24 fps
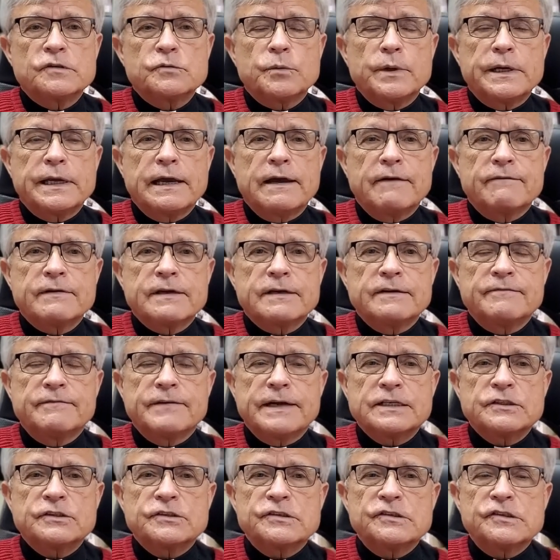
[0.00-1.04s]
we have
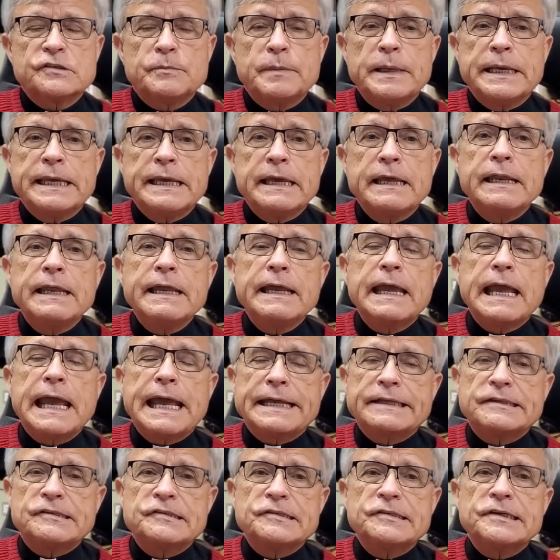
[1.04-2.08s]
confessions beginning
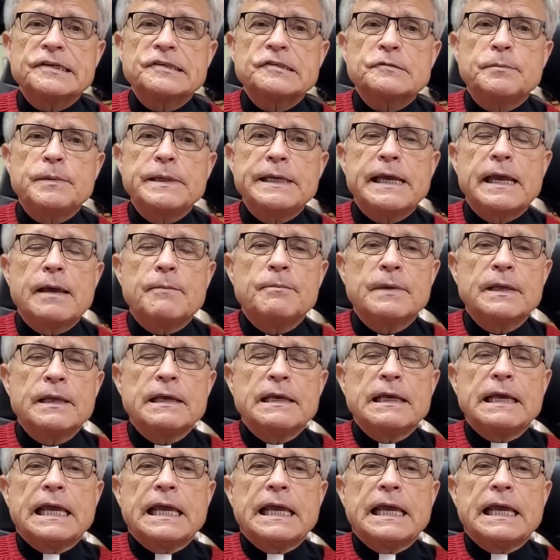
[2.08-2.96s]
at 6 p.m.